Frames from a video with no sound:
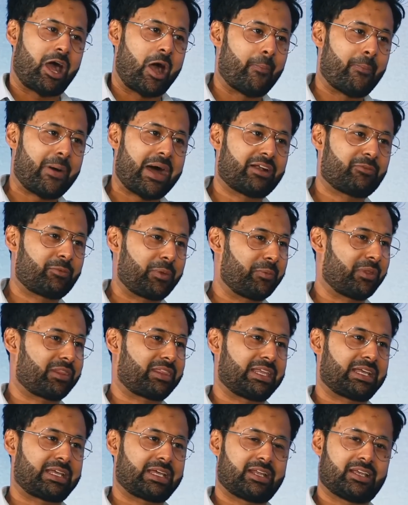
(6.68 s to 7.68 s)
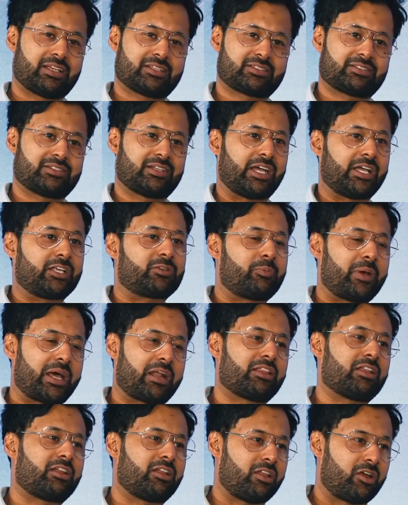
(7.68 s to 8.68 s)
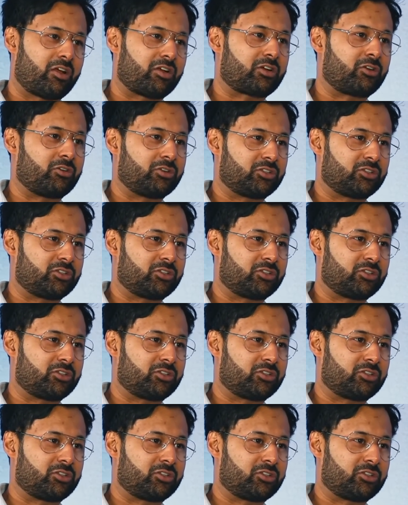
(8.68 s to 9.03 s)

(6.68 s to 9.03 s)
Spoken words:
how bad do people think it is better than a lot of